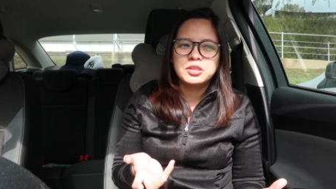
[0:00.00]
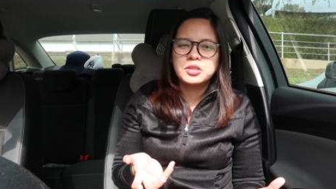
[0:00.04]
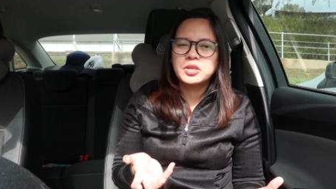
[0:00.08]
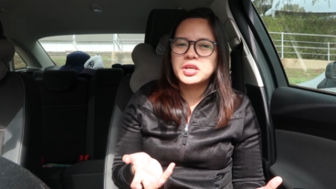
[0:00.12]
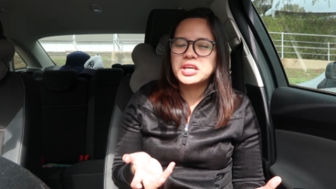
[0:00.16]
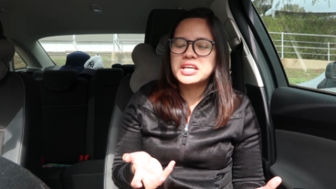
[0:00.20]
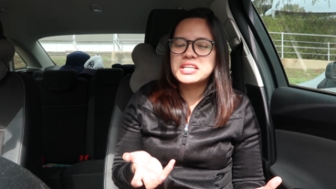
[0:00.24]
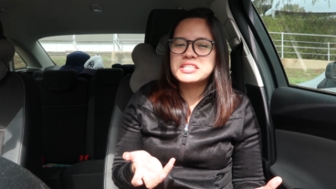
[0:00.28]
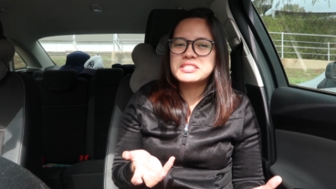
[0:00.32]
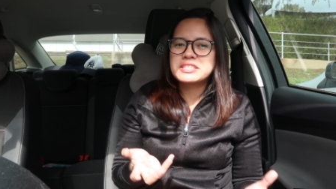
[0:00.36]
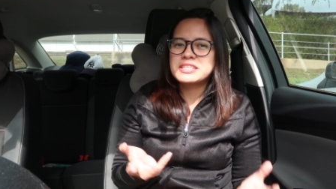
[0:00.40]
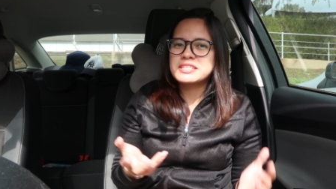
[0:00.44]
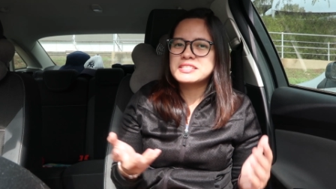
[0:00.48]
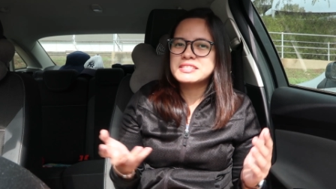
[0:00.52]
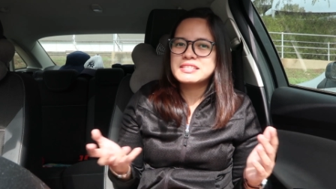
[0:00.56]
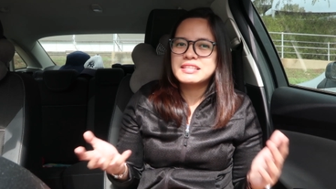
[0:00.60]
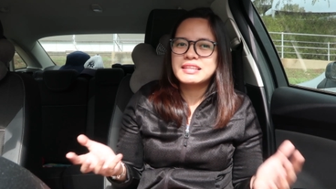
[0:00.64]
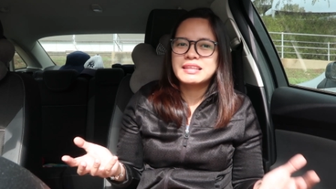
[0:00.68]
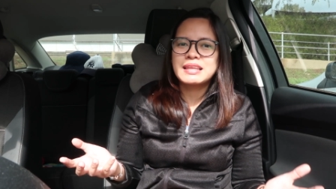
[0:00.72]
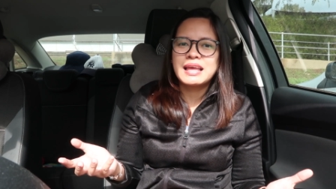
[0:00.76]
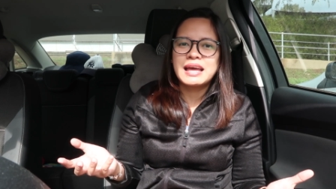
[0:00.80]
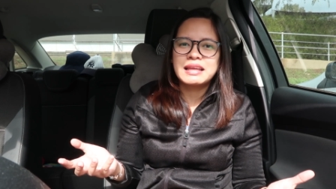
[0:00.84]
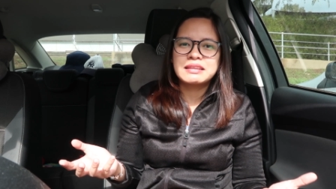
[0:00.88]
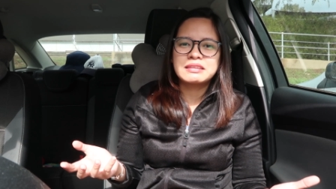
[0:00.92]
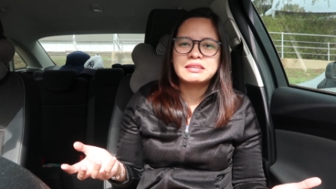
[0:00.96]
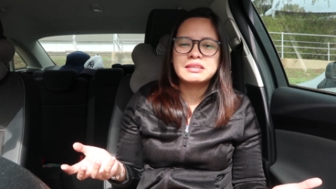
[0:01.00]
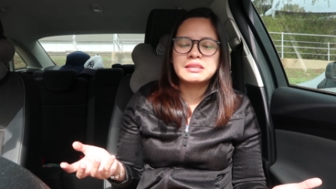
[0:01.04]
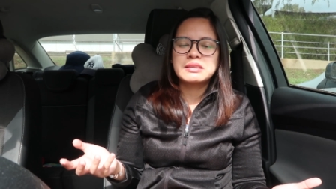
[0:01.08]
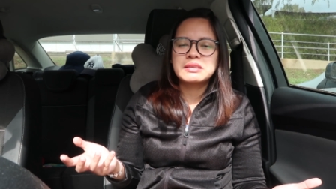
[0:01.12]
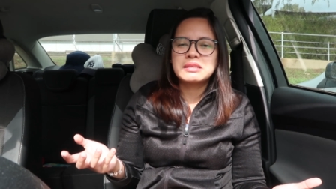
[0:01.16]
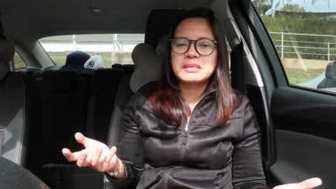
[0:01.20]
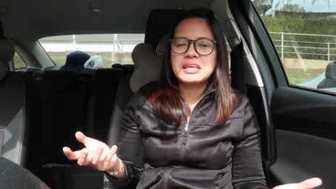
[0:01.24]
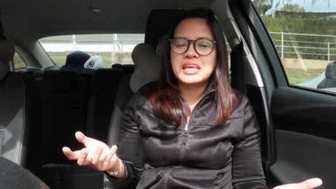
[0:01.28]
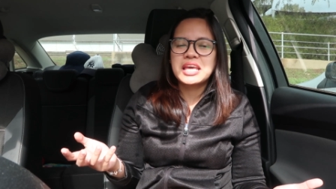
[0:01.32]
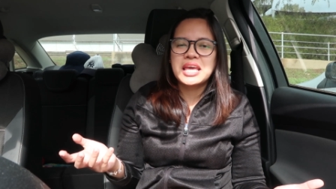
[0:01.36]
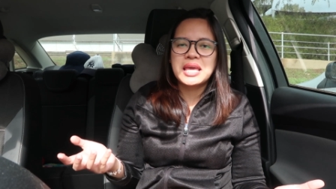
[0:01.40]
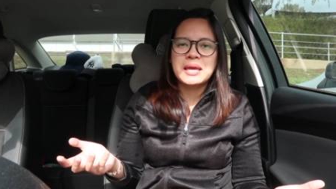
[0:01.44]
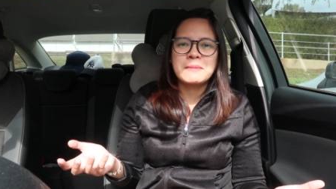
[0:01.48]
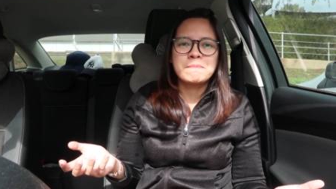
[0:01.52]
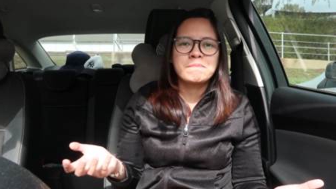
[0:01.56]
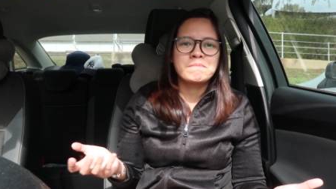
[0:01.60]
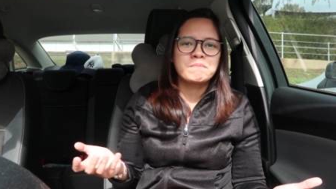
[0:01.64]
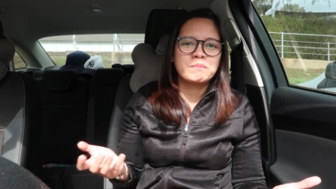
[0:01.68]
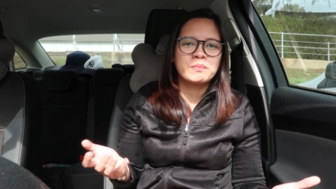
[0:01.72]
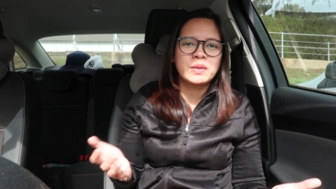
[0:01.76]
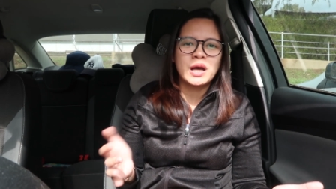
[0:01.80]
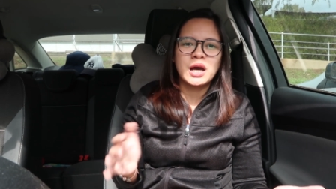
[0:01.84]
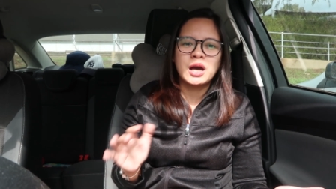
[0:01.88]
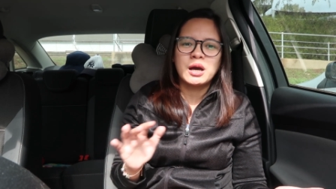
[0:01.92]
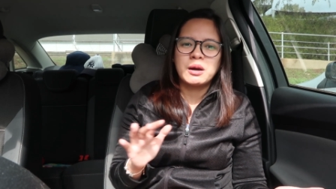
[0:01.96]
you can just let
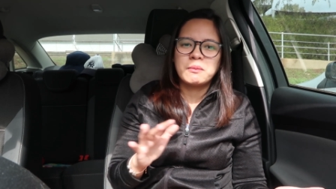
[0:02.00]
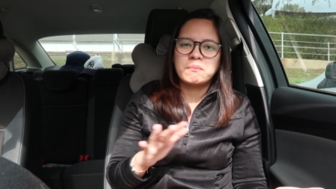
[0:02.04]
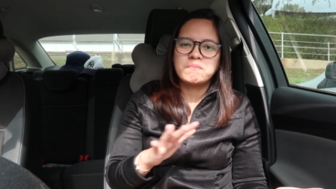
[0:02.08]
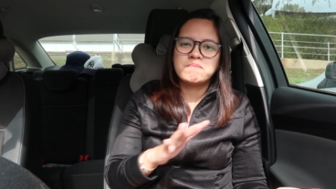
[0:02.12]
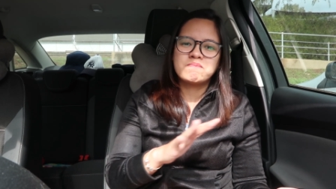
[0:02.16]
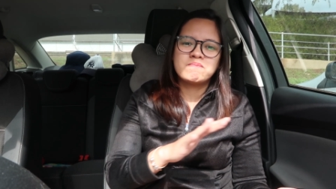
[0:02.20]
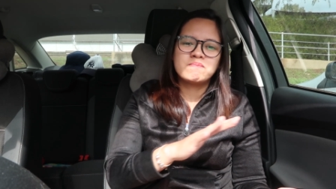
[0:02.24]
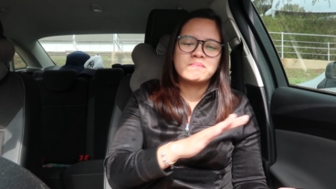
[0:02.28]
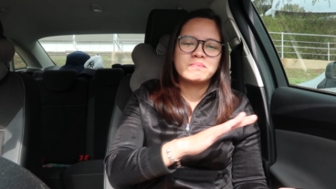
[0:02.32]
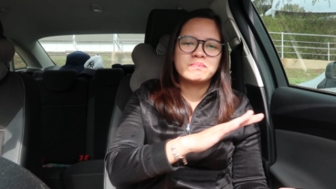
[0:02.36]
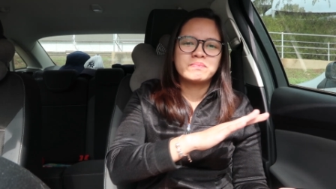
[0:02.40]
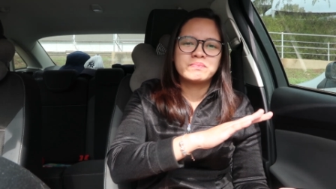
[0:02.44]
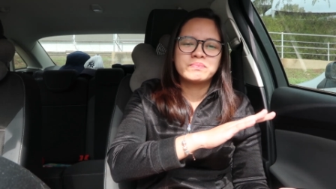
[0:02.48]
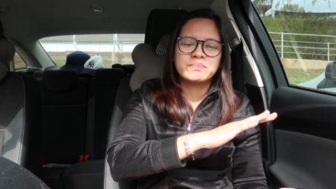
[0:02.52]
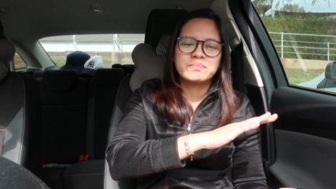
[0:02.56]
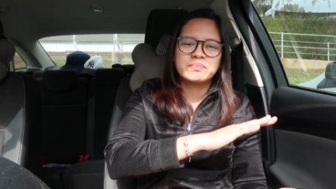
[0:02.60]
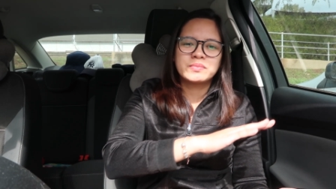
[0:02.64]
him um,